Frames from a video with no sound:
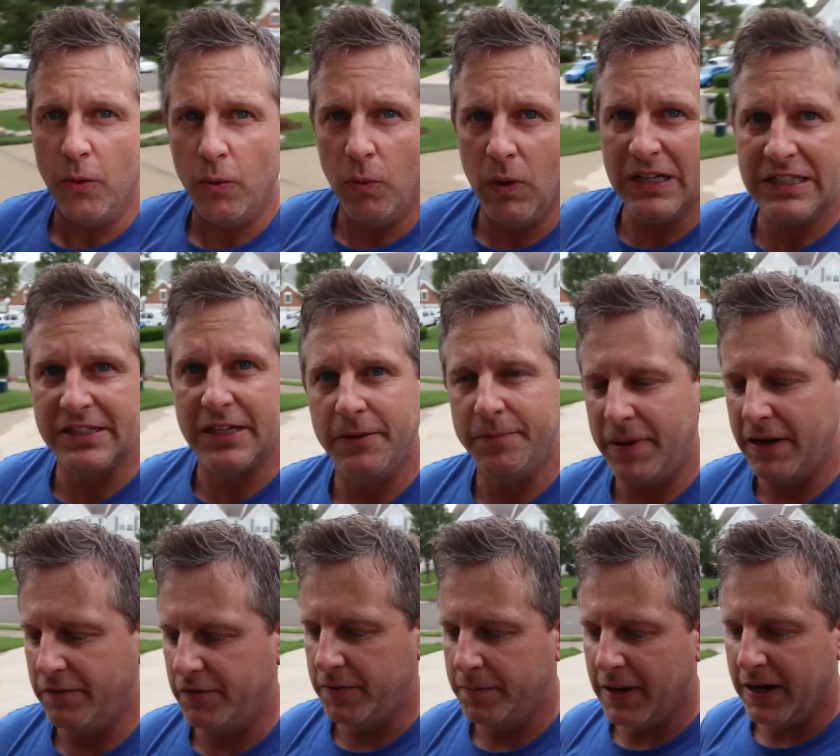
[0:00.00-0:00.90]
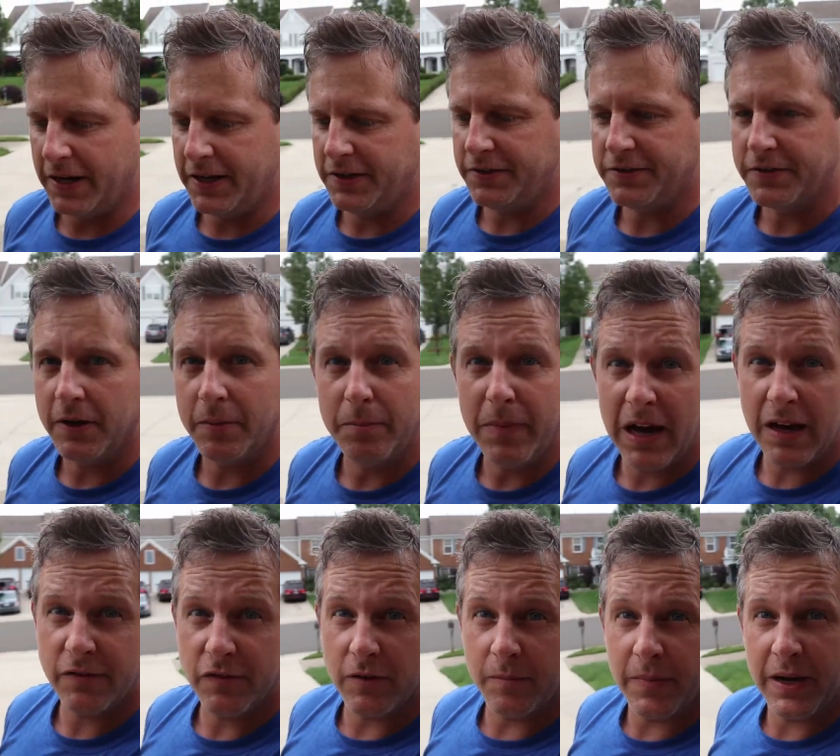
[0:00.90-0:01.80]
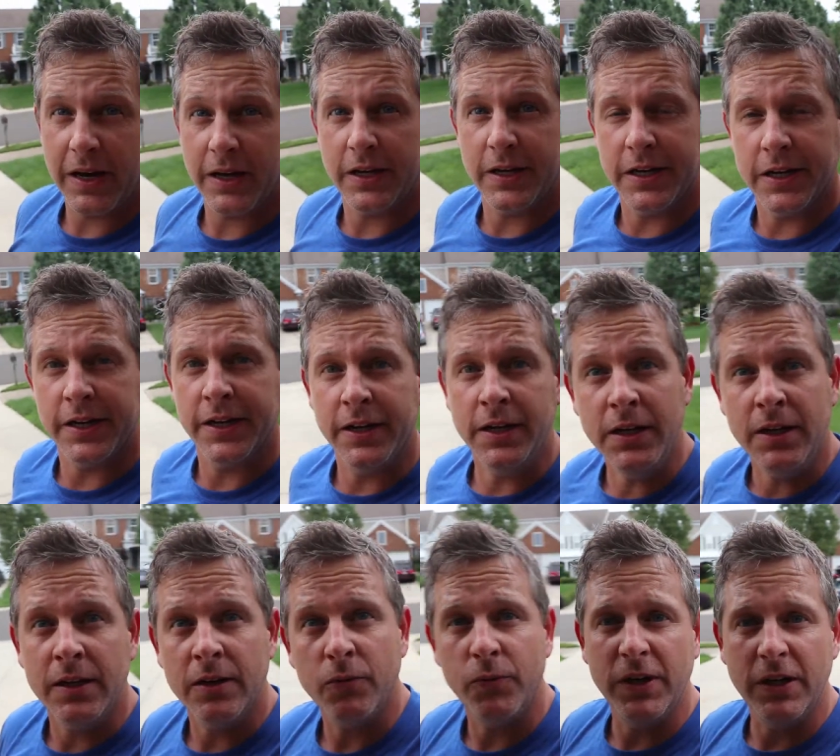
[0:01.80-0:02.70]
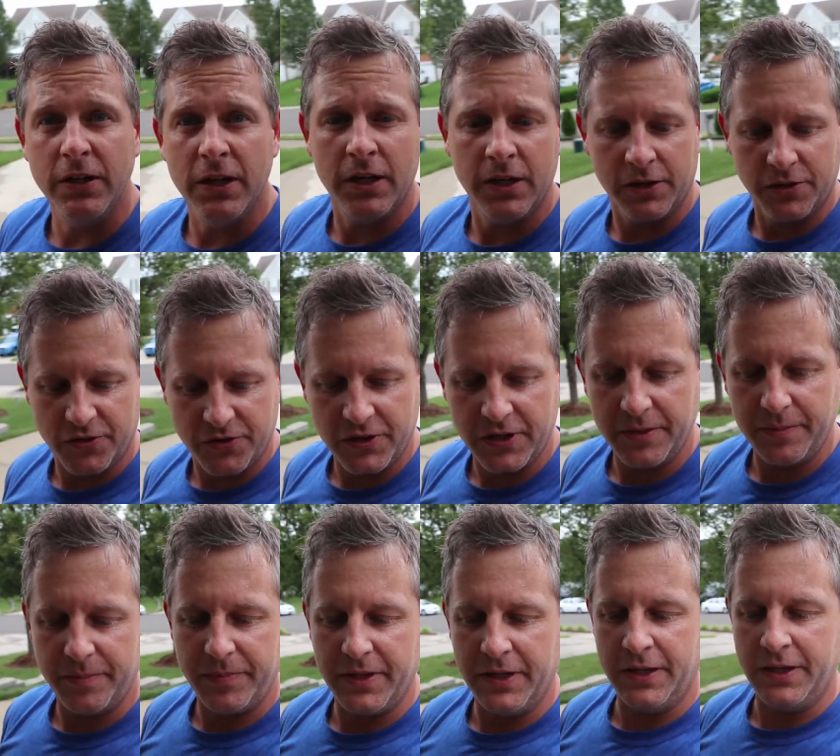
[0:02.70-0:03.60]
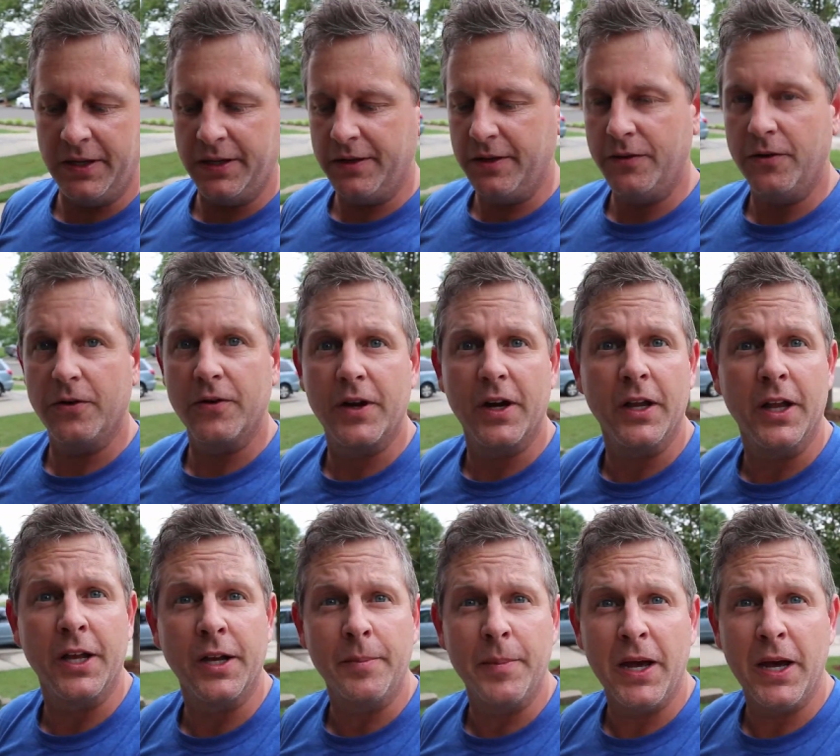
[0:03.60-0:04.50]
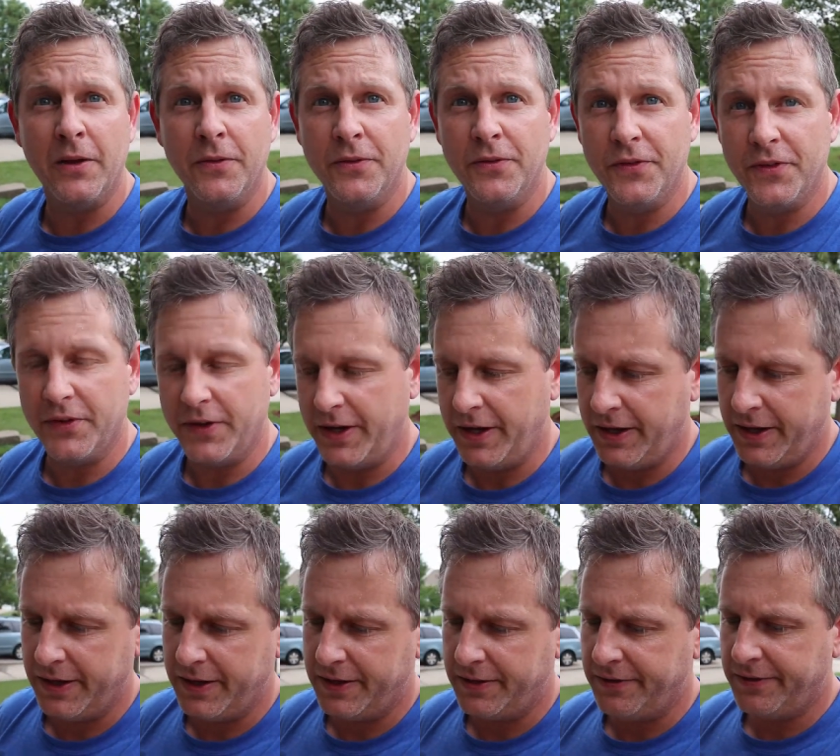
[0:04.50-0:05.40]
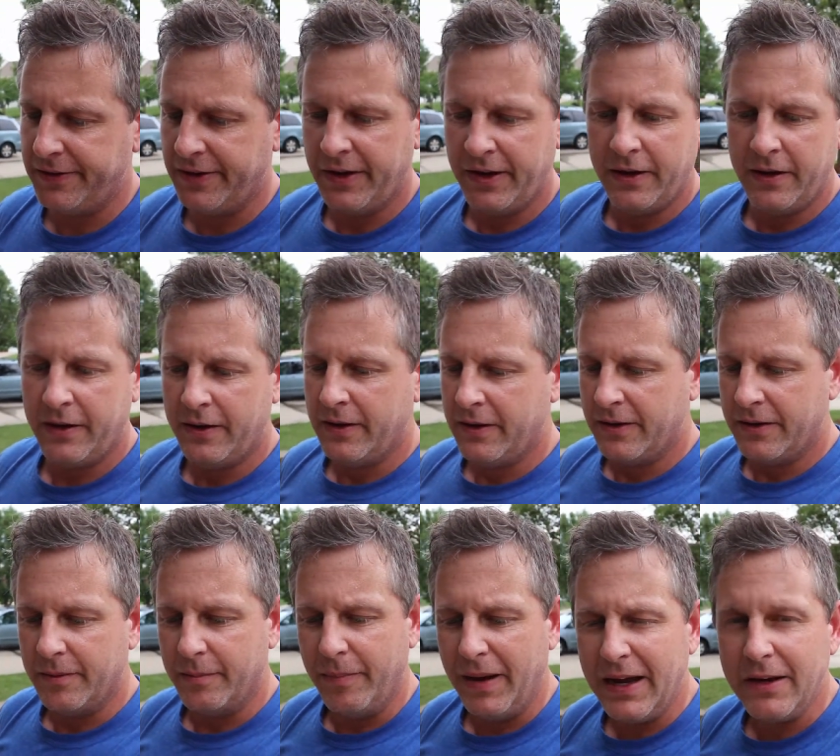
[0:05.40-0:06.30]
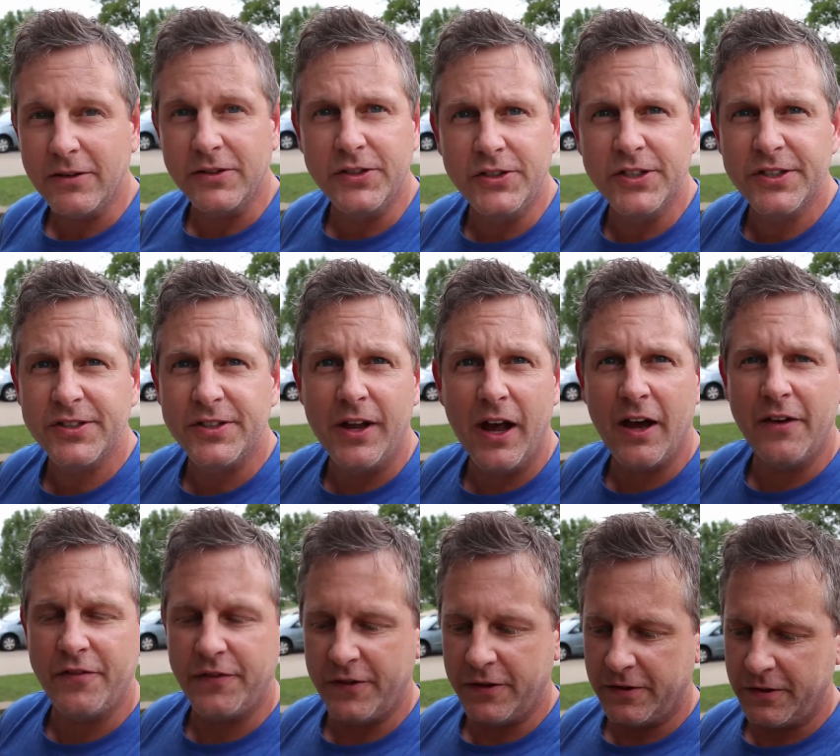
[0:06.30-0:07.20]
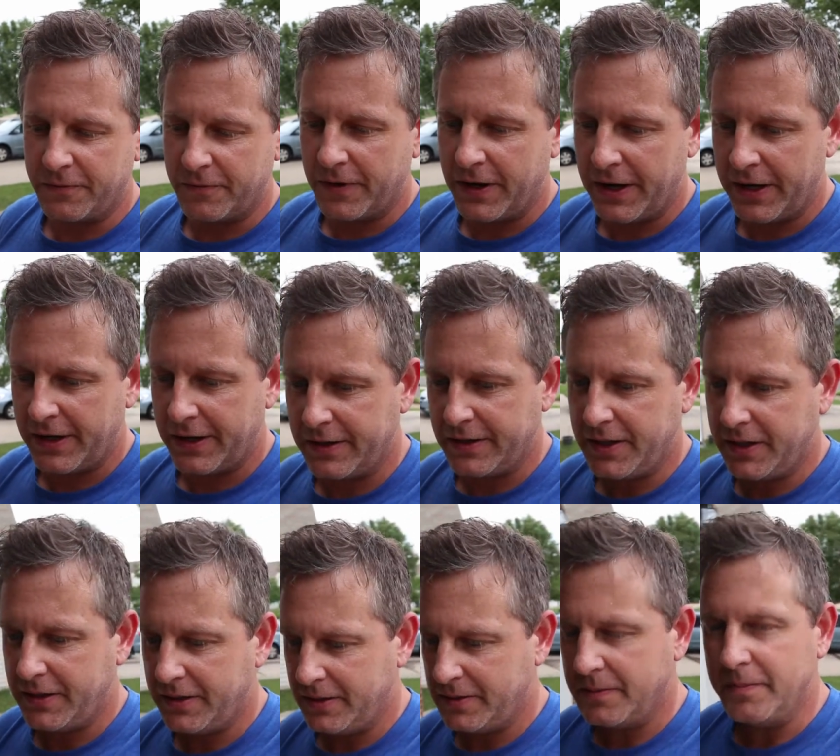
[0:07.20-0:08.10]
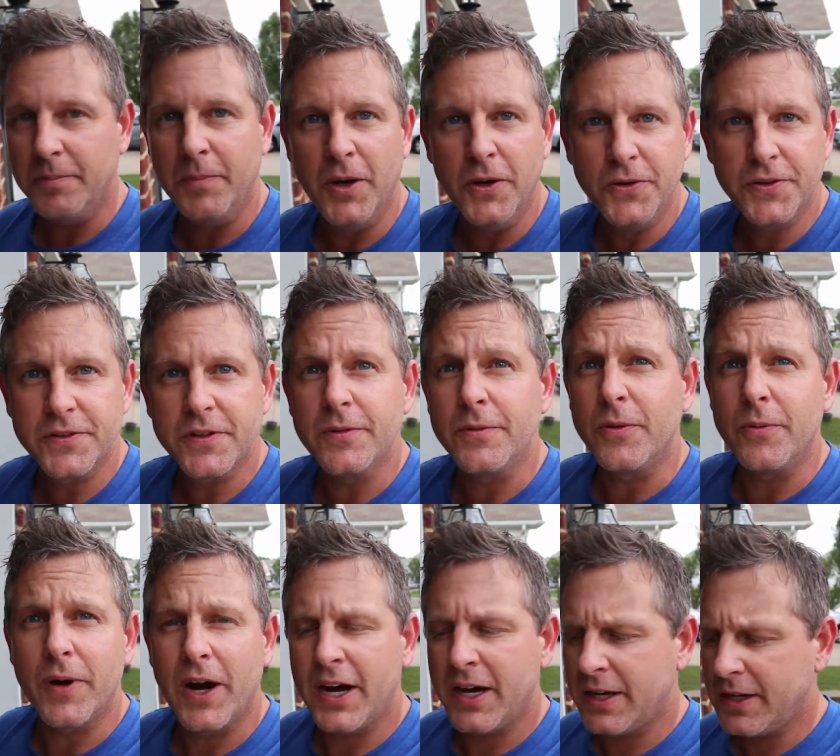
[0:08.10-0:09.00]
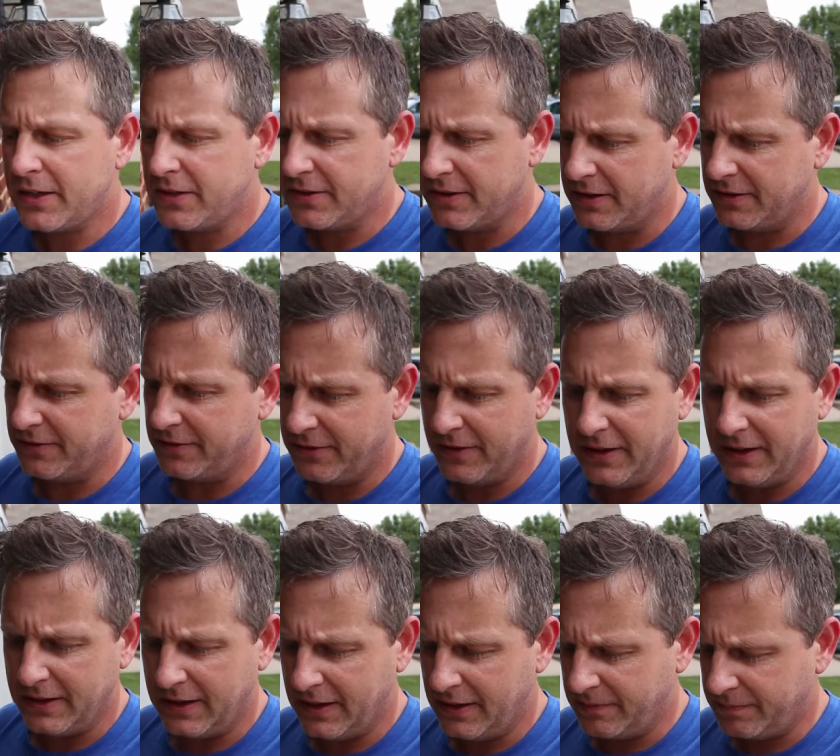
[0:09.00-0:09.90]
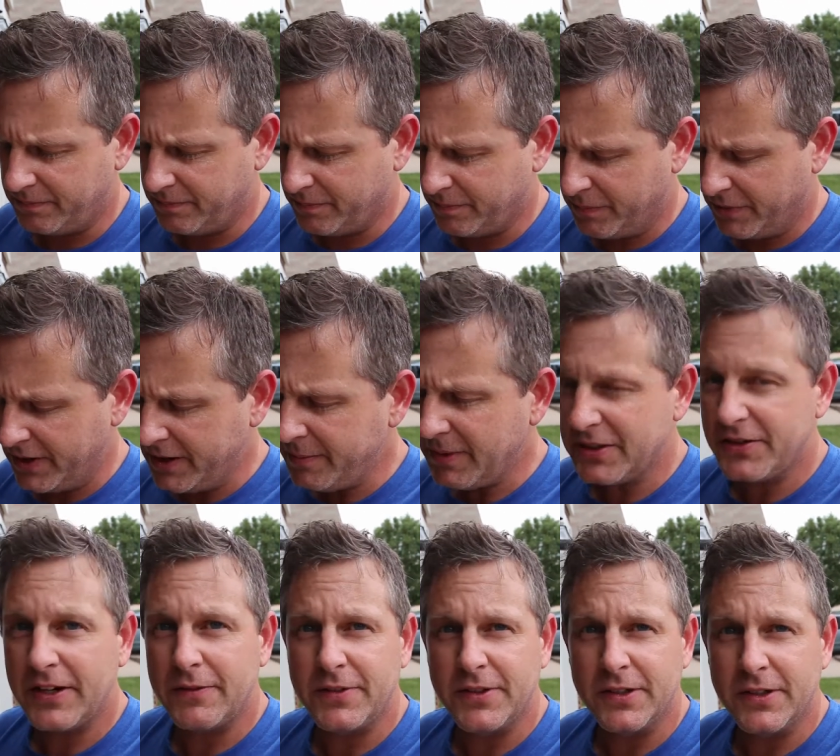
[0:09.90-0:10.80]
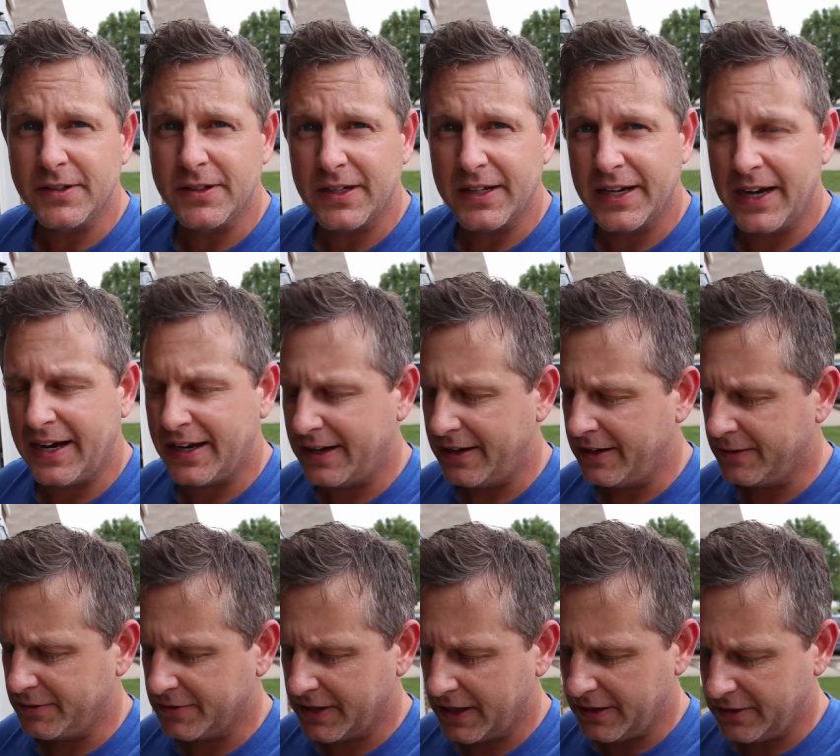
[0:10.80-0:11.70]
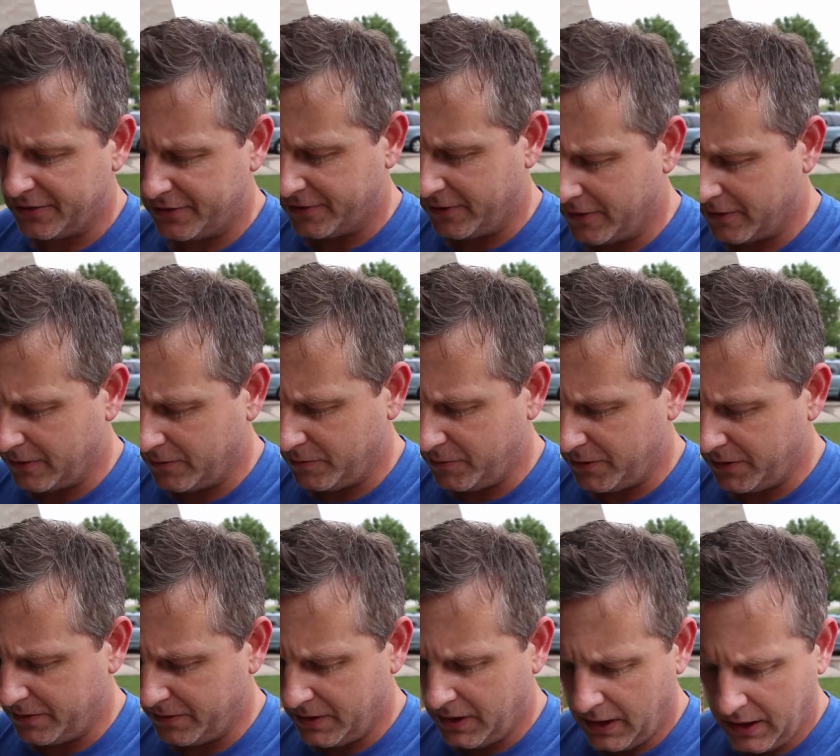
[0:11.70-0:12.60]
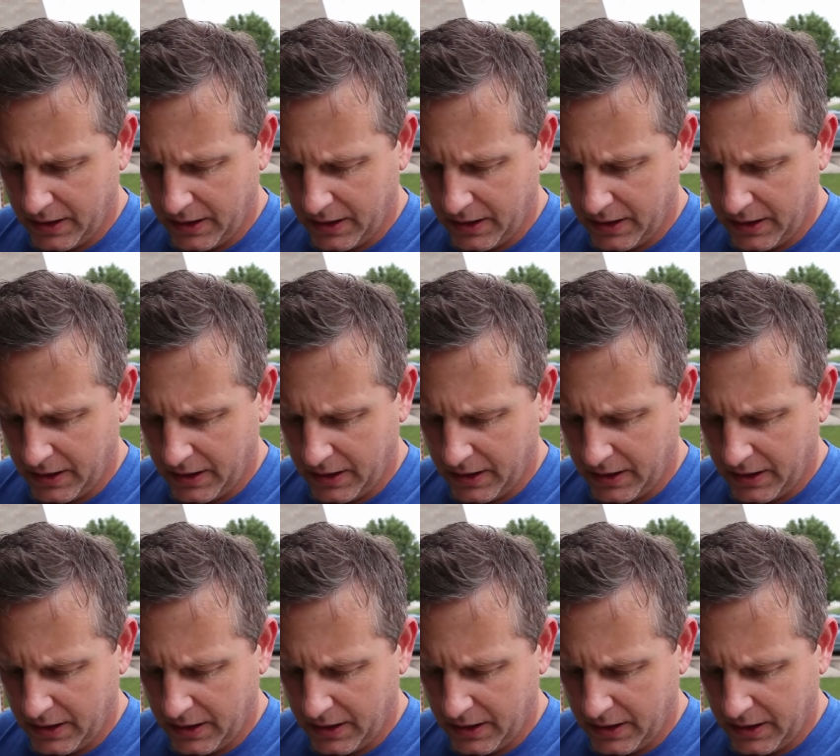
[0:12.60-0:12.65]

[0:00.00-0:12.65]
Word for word: What's up everybody? So I'm back from my uh, week-long trip in the North Carolina mountains and bike was just not feeling right most of the rides and, and, pretty much ever since I got it and I was kind of struggling with